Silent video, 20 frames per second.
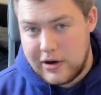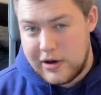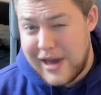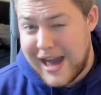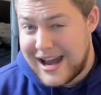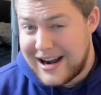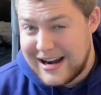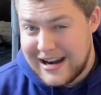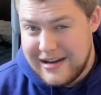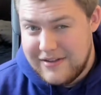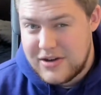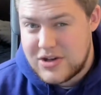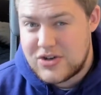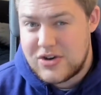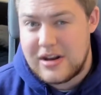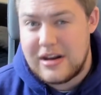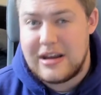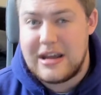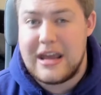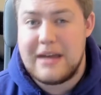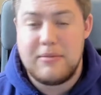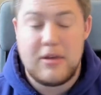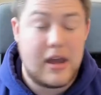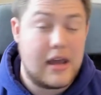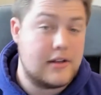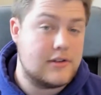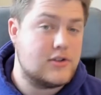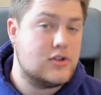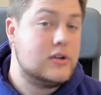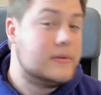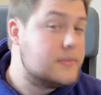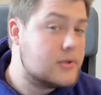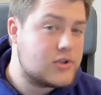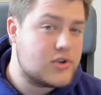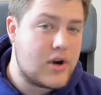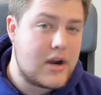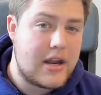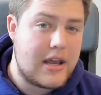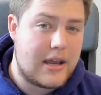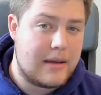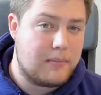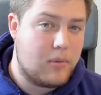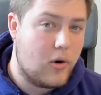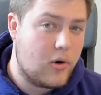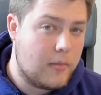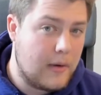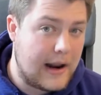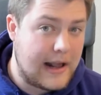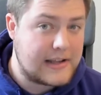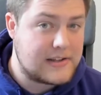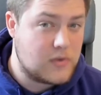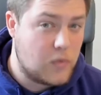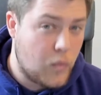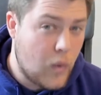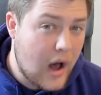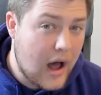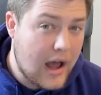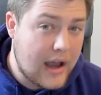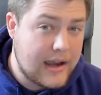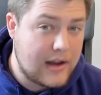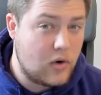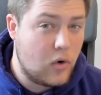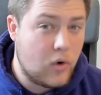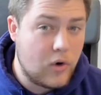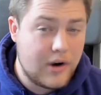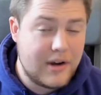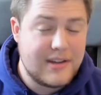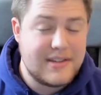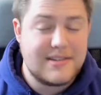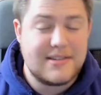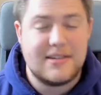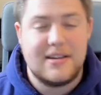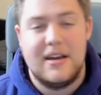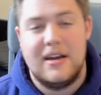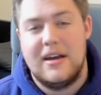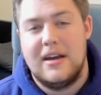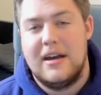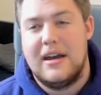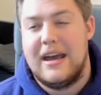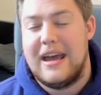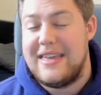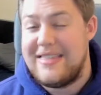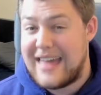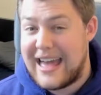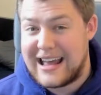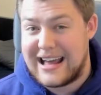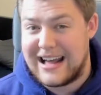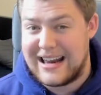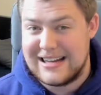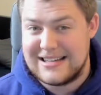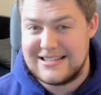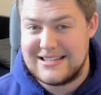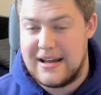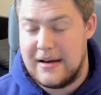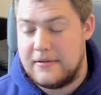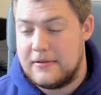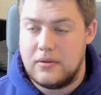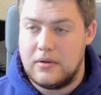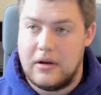You had an EV training game, they had super training in Pokemon Y and Auras, and that kind of stuff.